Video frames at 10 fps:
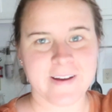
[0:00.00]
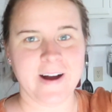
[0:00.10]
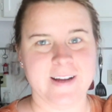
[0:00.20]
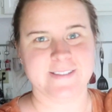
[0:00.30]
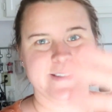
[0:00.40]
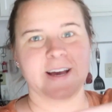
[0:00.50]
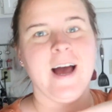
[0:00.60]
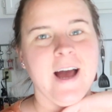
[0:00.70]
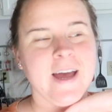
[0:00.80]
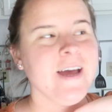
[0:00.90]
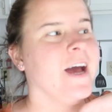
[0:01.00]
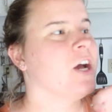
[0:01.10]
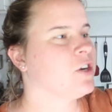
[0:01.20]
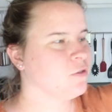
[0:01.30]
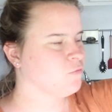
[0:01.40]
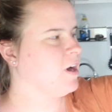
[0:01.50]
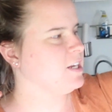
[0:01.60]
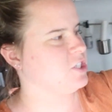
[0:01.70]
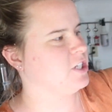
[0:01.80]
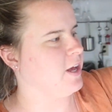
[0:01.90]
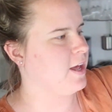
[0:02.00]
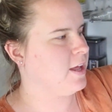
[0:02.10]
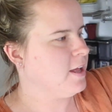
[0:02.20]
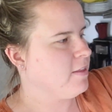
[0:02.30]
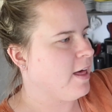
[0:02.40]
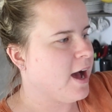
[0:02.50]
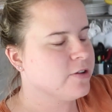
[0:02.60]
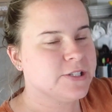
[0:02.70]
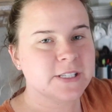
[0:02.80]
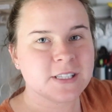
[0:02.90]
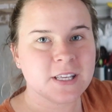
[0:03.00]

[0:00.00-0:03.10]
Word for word: guys. I crushed it. The house is